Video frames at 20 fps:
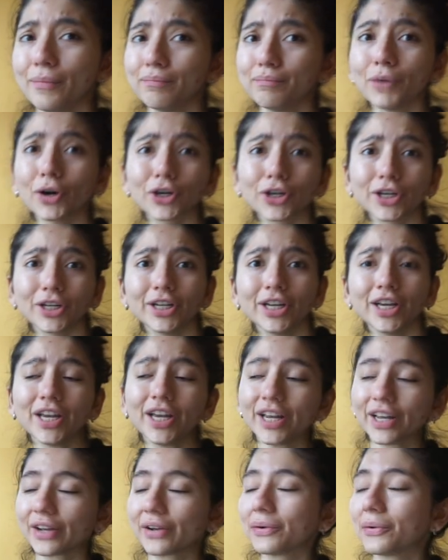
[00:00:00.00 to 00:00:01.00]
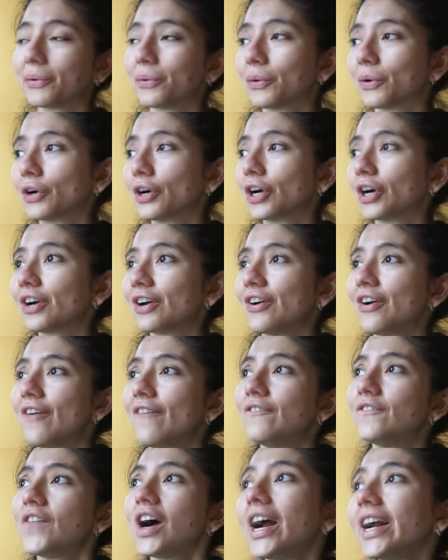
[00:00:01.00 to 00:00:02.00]
marketing or
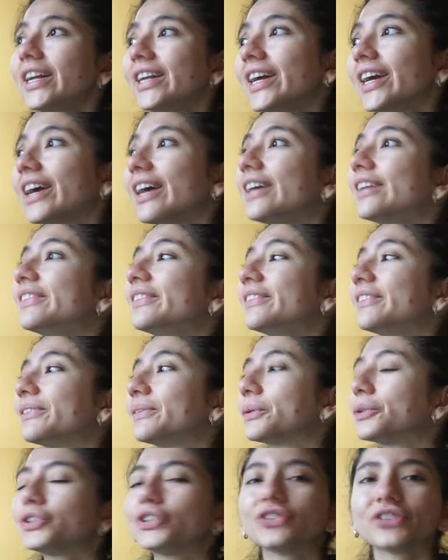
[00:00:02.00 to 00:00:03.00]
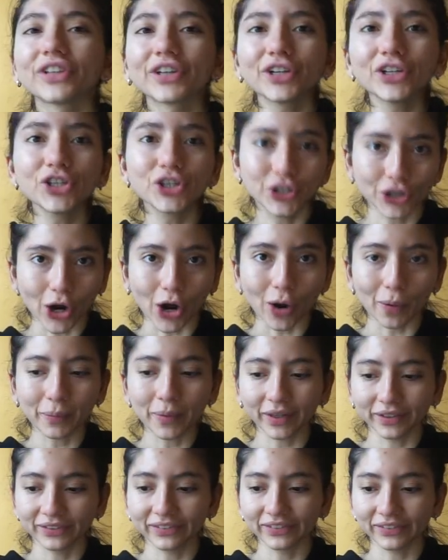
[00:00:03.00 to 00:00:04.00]
finance or just like a job
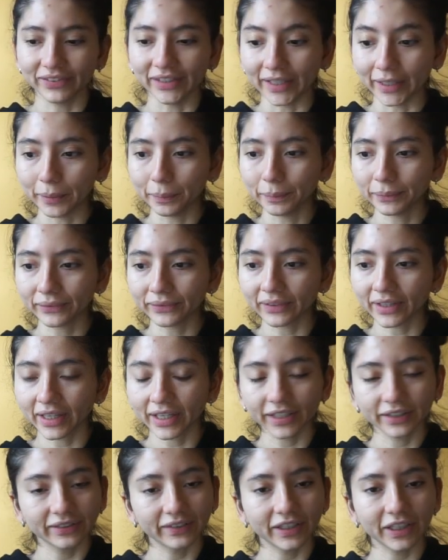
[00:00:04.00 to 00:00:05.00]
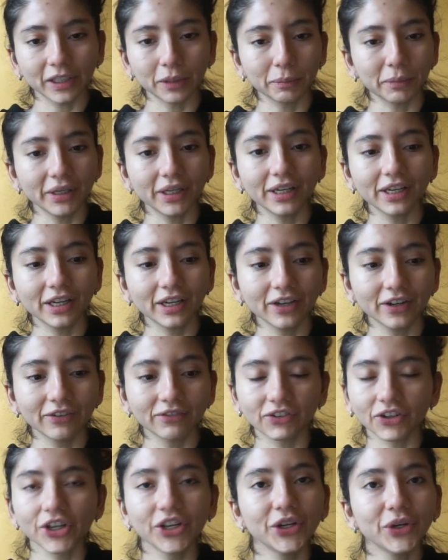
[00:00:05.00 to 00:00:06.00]
that seems like it's gonna be
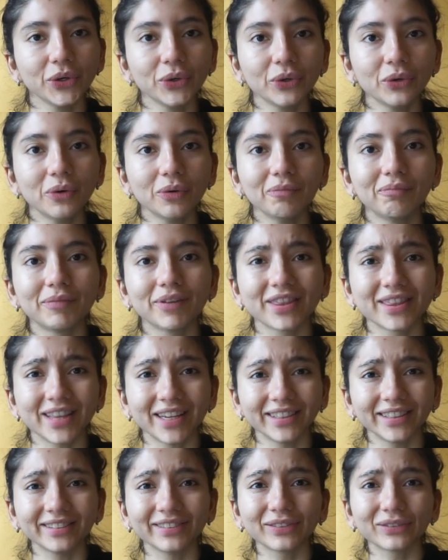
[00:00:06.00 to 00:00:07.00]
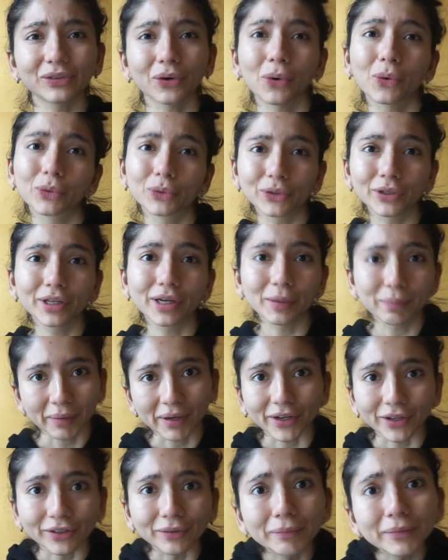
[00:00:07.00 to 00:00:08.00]
but then it's totally a
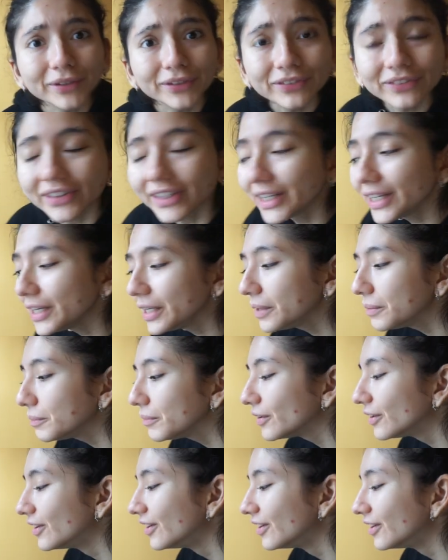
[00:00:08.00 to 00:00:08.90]
pyramid scheme.